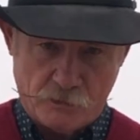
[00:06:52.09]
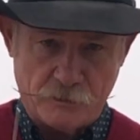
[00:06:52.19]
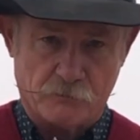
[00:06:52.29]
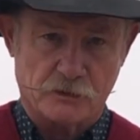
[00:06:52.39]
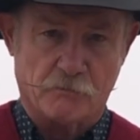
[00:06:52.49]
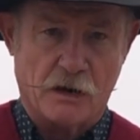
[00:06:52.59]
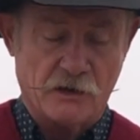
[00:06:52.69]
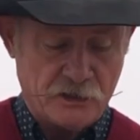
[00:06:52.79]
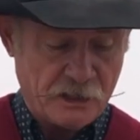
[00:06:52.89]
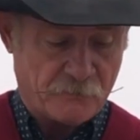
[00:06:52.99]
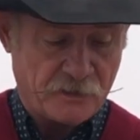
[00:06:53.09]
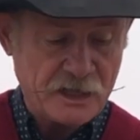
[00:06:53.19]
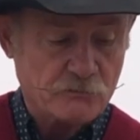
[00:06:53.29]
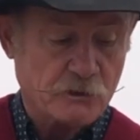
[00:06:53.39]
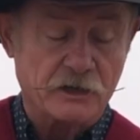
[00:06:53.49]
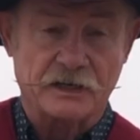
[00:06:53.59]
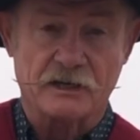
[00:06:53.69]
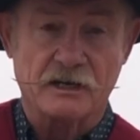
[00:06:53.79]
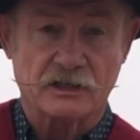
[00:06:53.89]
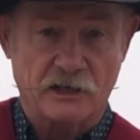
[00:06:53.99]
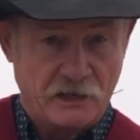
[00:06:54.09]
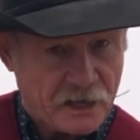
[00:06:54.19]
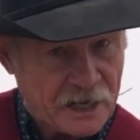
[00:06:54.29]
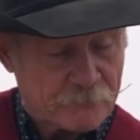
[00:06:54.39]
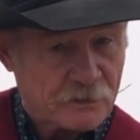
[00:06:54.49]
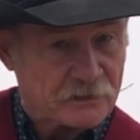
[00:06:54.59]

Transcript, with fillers: Wooden ones burn up. These will conduct a little heat,